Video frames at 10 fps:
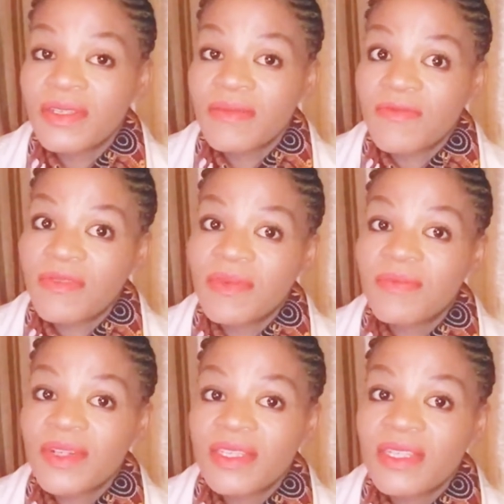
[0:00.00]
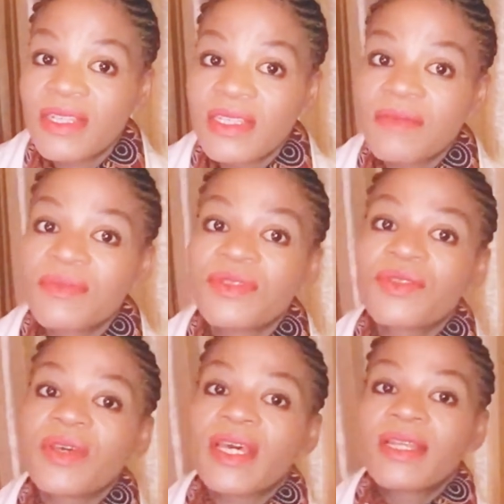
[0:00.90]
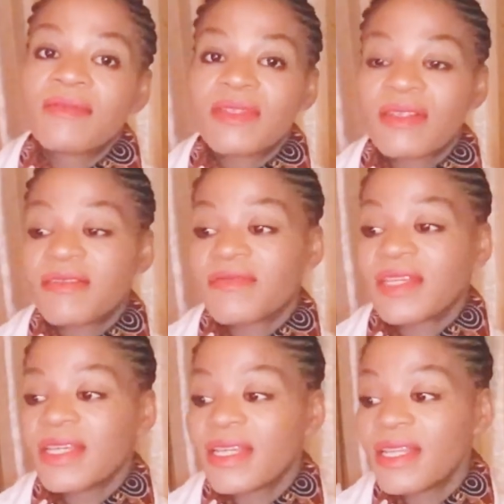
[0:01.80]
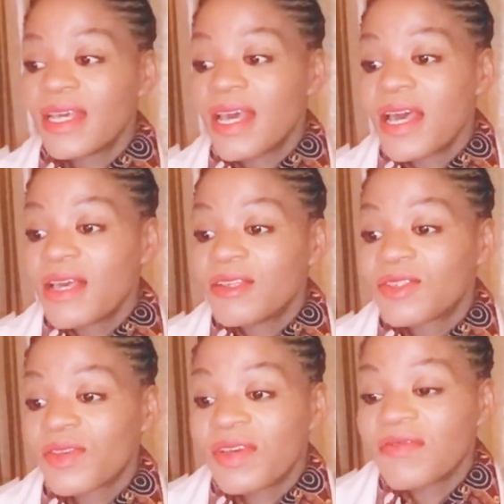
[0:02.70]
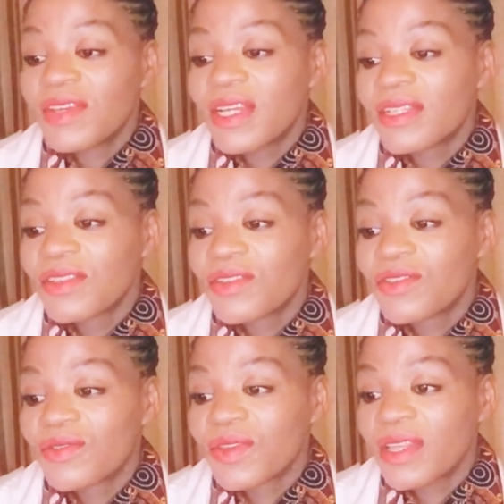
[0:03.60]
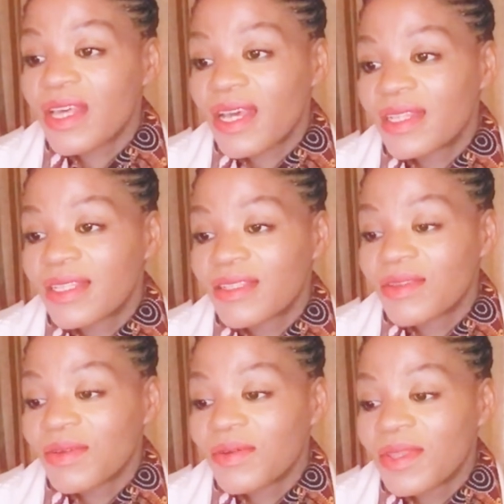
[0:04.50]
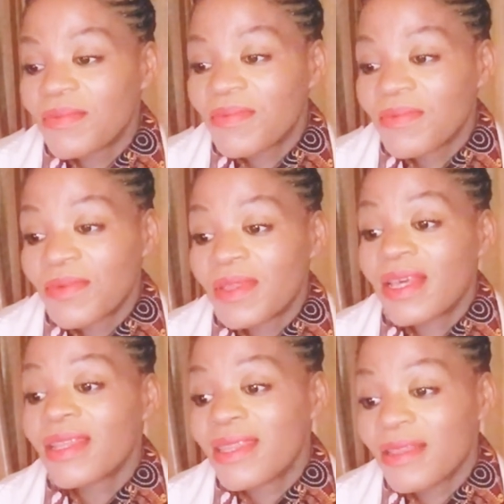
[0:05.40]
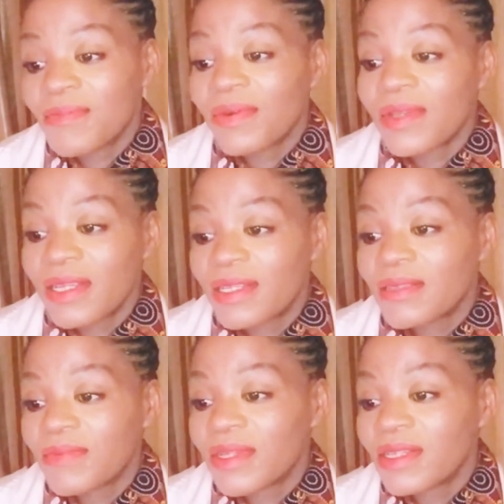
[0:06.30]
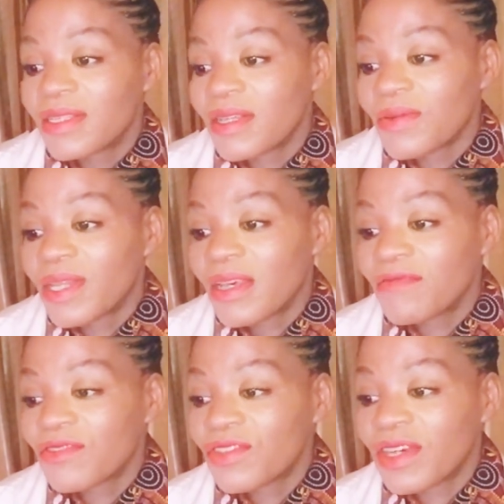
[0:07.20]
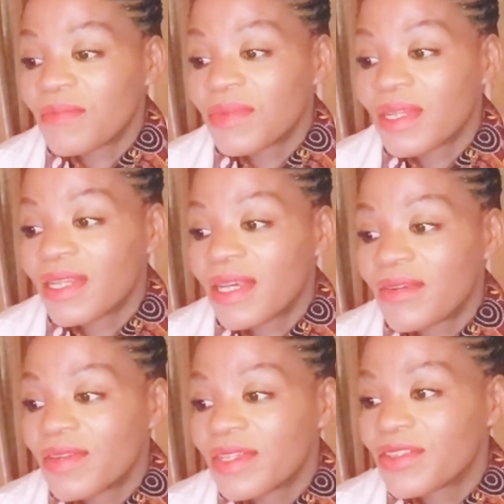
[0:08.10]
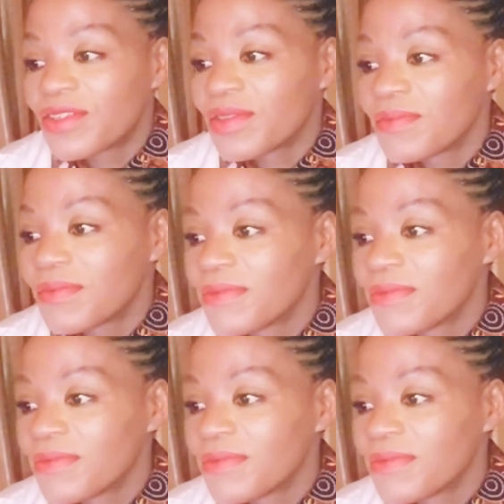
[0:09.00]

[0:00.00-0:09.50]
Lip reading: former president's supposed to hand himself in. So if he doesn't do that, so then the police minister will have to jump in and arrest him.